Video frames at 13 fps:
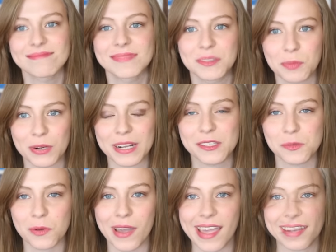It's pretty
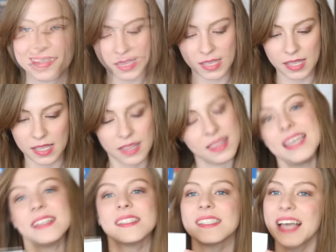sweet.
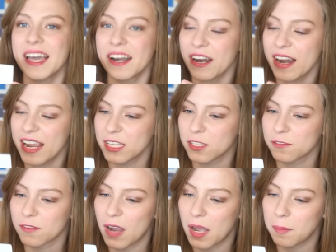This letter is
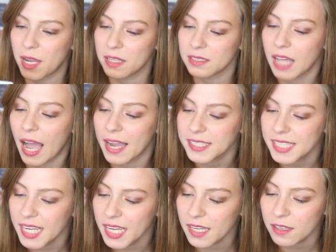from
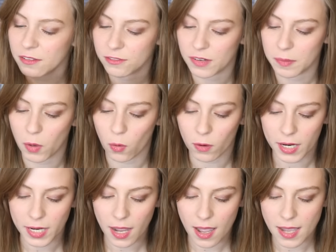Alanda from
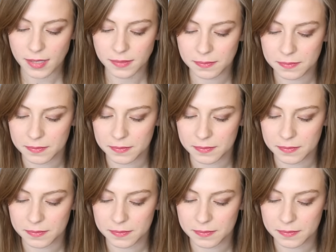Oregon.